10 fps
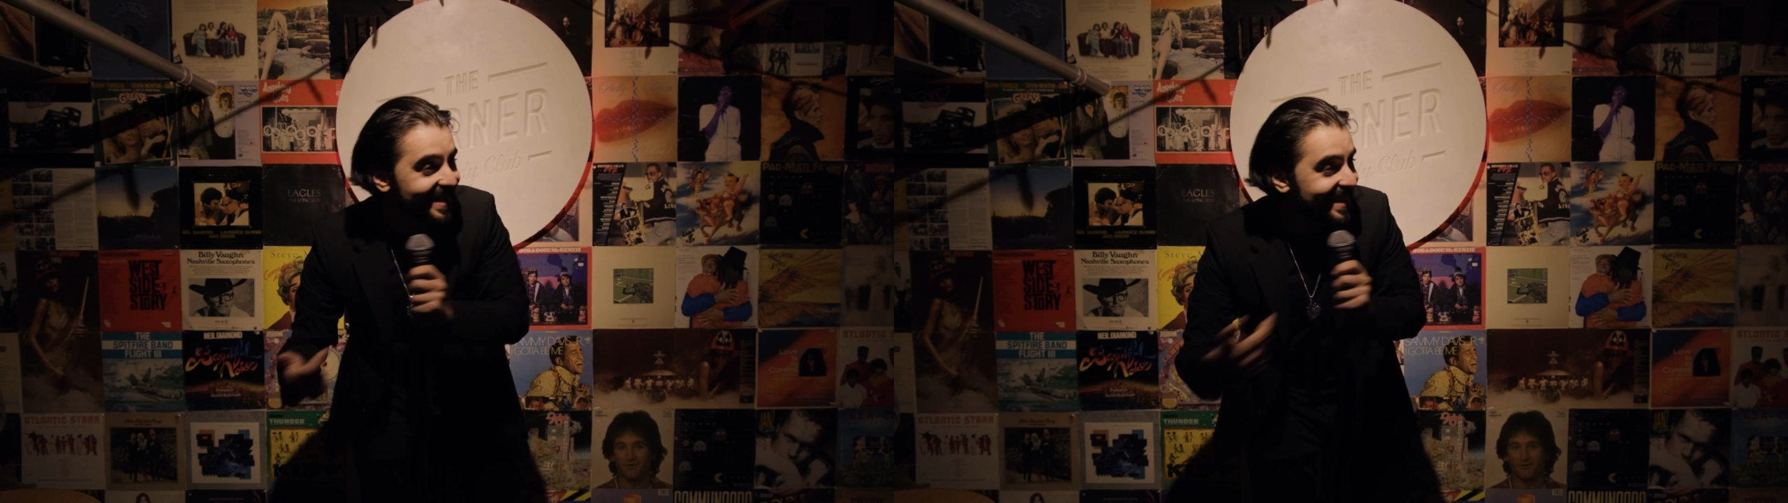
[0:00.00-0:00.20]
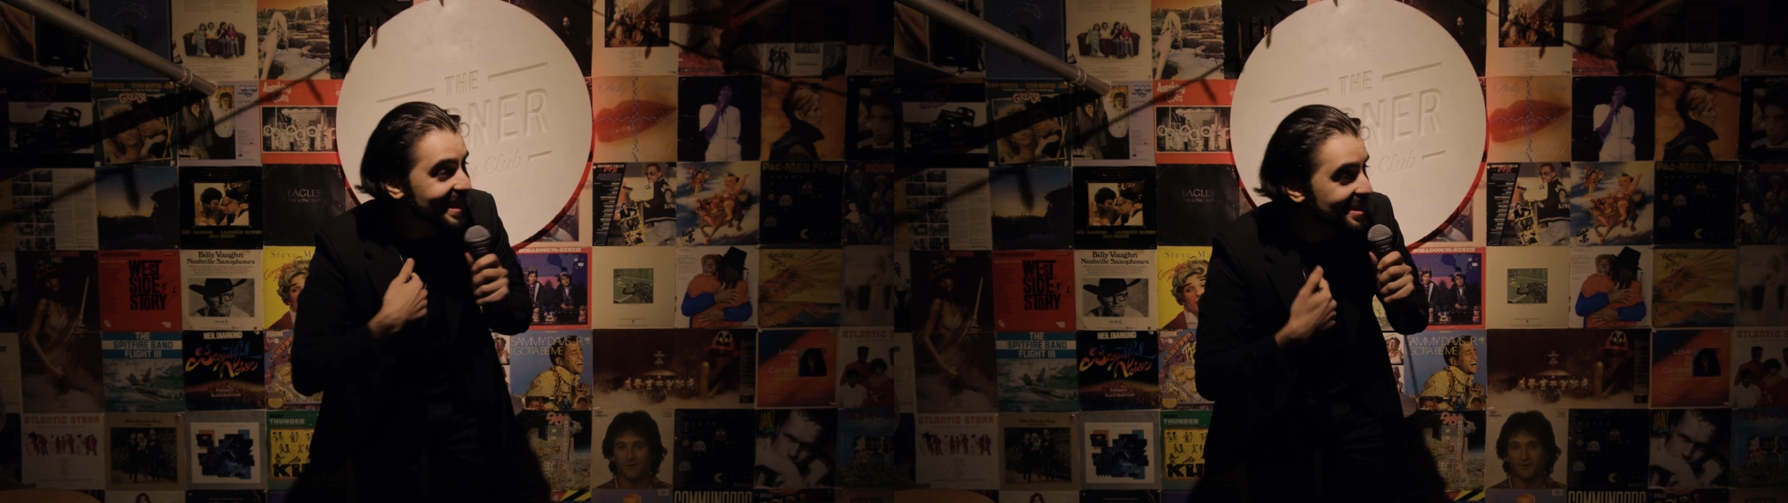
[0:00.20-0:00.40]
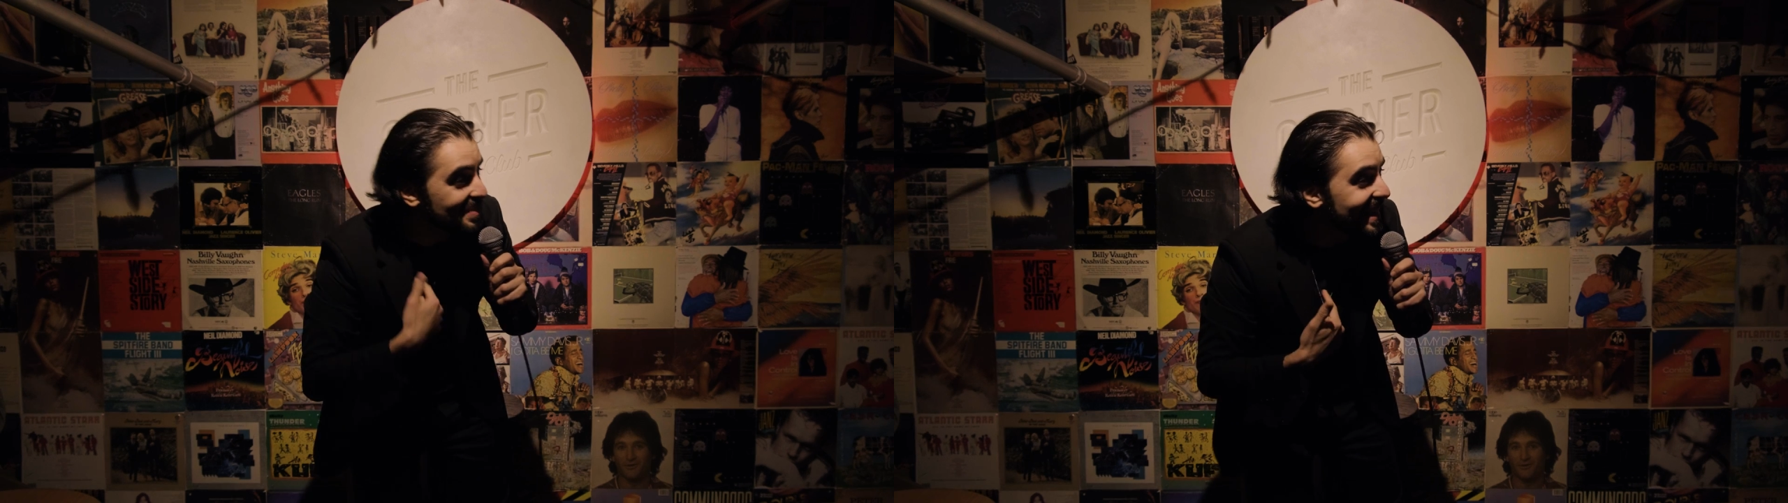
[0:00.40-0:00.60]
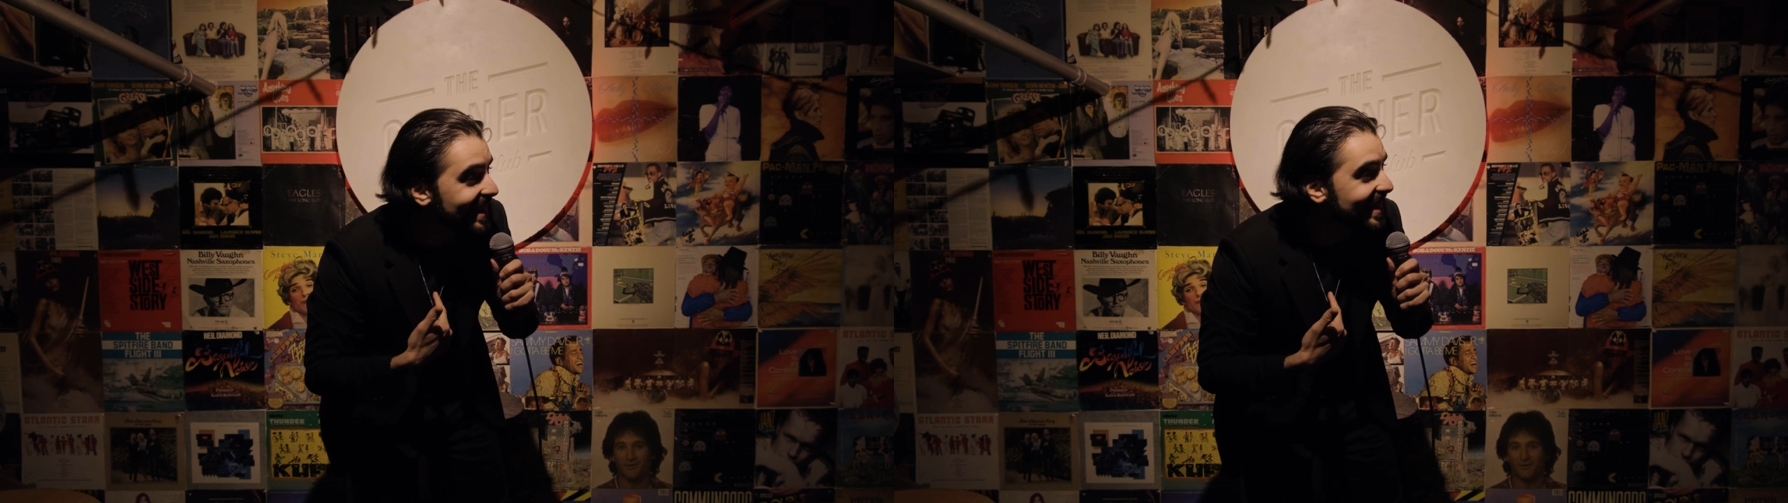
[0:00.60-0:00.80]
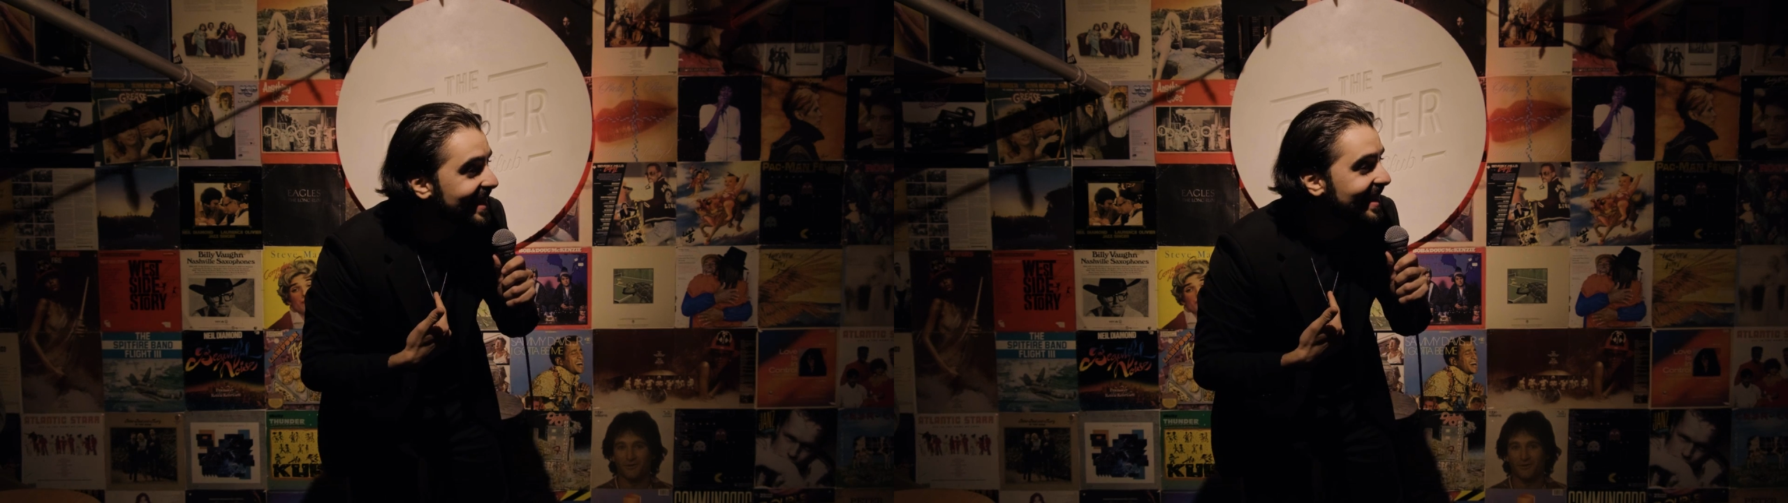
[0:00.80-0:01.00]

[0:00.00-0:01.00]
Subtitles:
That's me.